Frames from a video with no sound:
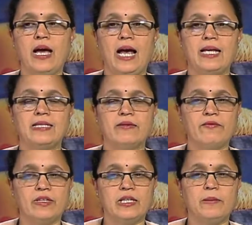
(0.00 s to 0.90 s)
as
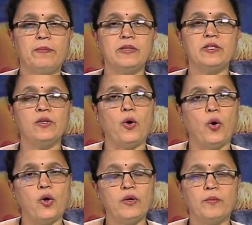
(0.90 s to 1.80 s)
with lipids
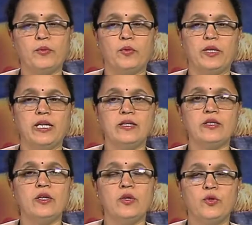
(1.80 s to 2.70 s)
or proteins
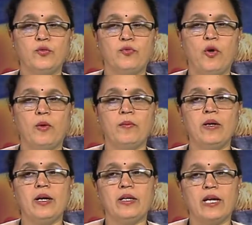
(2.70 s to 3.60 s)
to form
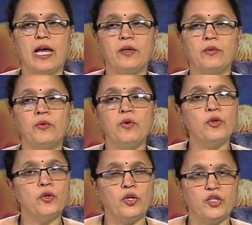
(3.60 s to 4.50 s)

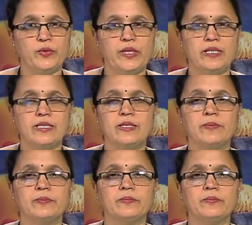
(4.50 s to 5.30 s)
glycoconjugates.